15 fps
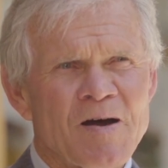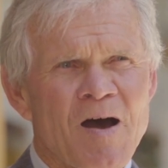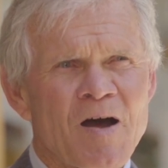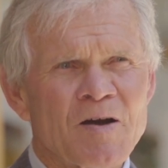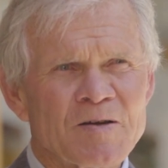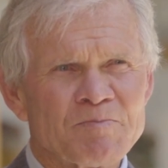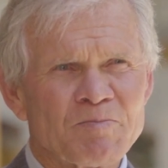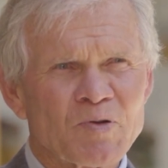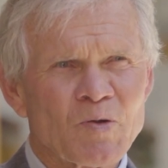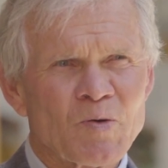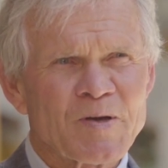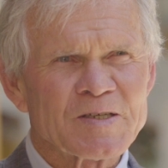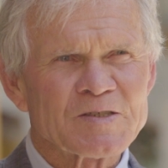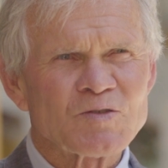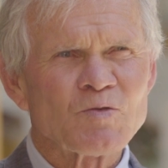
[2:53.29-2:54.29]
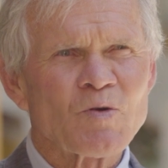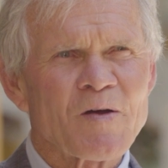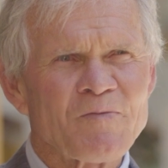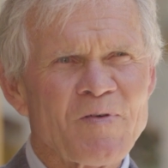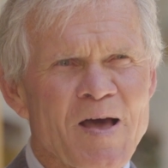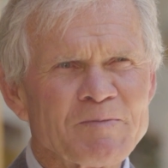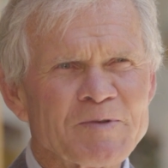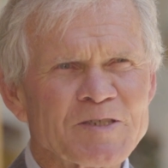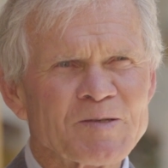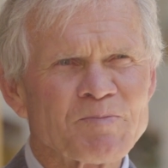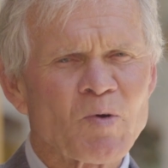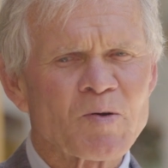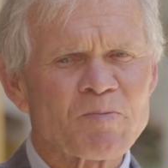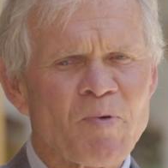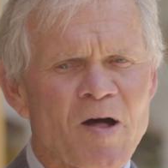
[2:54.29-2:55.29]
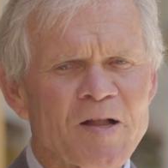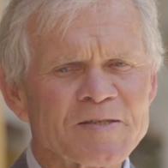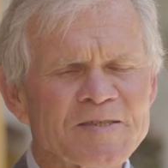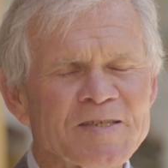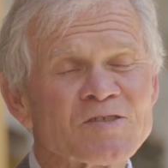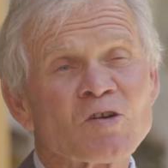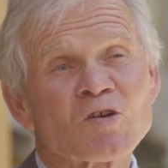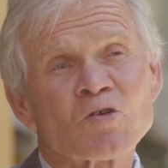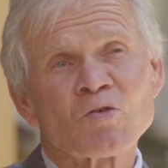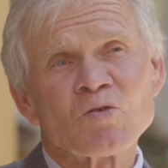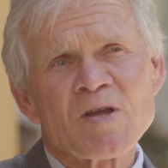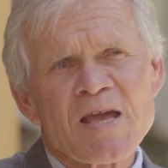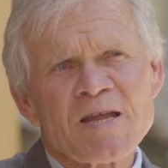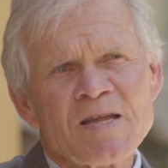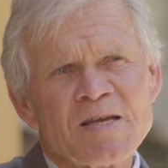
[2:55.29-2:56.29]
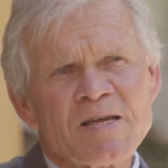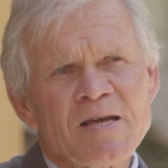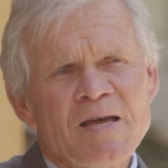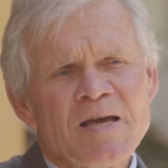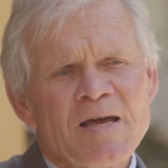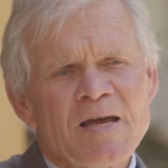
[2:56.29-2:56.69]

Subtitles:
our employees through our family support policies are creating